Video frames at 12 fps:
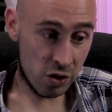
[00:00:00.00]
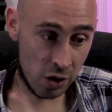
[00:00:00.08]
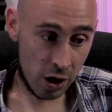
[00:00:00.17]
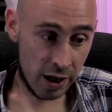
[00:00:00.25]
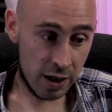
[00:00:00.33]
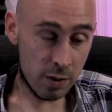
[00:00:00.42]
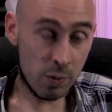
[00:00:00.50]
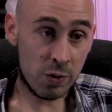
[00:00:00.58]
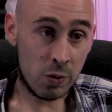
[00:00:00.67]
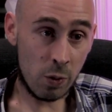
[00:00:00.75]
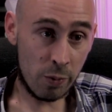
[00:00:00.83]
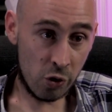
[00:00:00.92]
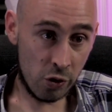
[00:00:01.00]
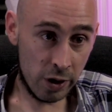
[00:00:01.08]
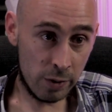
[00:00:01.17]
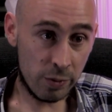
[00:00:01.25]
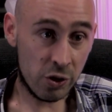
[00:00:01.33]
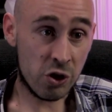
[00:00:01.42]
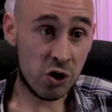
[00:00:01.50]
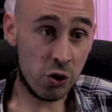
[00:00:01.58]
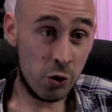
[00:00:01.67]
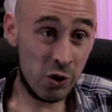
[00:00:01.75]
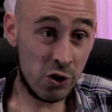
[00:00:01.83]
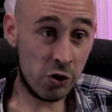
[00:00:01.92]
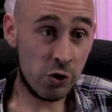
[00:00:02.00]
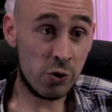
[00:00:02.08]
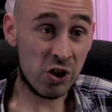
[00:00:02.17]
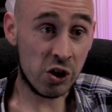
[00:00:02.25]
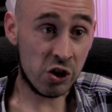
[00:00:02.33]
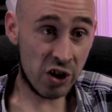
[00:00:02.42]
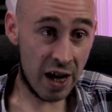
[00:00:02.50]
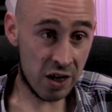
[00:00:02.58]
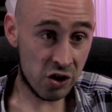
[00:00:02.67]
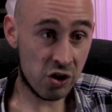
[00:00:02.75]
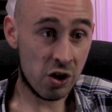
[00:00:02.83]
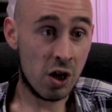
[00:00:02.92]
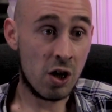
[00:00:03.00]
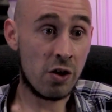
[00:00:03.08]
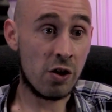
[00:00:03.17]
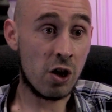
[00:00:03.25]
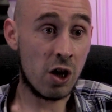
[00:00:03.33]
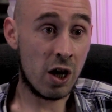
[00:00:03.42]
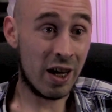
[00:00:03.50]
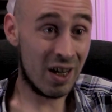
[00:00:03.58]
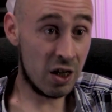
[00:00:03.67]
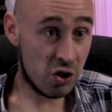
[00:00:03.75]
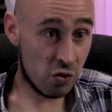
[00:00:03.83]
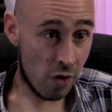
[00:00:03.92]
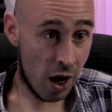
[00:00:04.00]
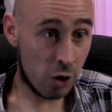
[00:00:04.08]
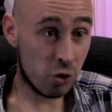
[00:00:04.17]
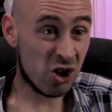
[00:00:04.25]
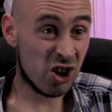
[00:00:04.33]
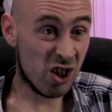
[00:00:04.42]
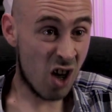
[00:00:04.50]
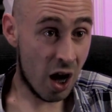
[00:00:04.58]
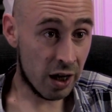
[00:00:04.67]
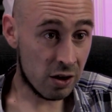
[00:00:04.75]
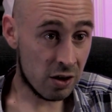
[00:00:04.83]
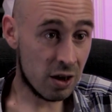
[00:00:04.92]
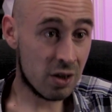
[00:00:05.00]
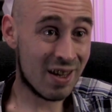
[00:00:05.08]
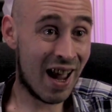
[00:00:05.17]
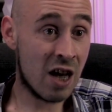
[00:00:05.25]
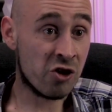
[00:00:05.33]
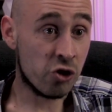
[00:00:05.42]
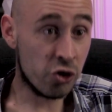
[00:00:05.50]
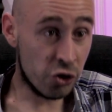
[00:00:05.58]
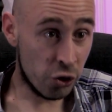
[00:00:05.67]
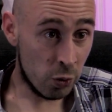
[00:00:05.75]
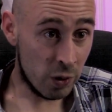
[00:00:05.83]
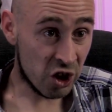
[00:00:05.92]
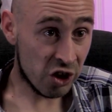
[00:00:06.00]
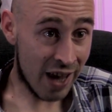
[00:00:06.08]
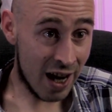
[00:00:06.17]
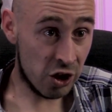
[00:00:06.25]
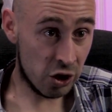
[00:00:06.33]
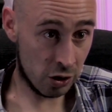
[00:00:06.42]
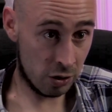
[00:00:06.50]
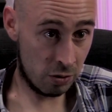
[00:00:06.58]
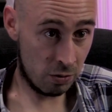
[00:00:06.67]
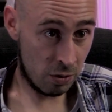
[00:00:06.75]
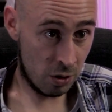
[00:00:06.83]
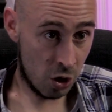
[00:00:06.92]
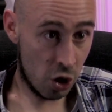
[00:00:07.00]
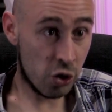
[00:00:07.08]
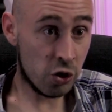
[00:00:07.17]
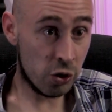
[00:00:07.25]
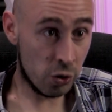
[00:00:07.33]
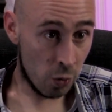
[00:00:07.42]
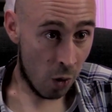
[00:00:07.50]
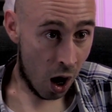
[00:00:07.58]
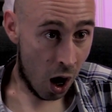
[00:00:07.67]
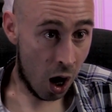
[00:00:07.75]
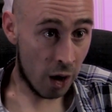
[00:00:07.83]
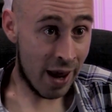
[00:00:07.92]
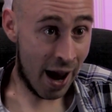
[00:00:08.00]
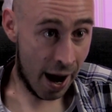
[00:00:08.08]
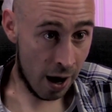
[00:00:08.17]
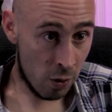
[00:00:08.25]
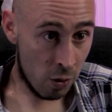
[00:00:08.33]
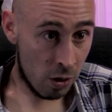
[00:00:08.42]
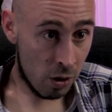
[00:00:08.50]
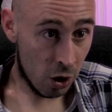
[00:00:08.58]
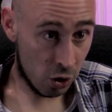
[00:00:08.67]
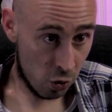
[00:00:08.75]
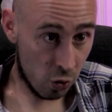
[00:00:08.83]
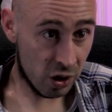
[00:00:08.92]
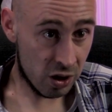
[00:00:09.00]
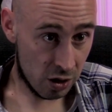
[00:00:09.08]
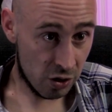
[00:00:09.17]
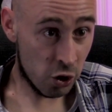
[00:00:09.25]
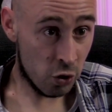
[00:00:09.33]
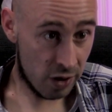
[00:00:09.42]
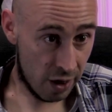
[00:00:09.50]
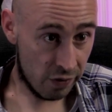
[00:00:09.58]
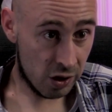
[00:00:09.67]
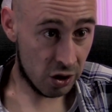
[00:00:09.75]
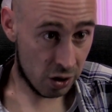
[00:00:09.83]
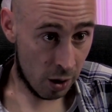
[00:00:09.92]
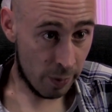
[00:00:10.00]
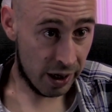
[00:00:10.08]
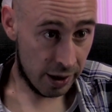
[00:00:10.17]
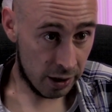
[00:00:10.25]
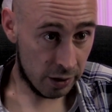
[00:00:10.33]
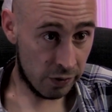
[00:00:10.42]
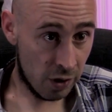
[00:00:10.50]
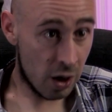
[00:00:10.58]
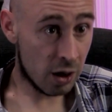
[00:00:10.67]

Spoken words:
Zionism up to a point, but as soon as you suggest that Israel should not exist as a Jewish nation, you are now, according to the new definition, I believe,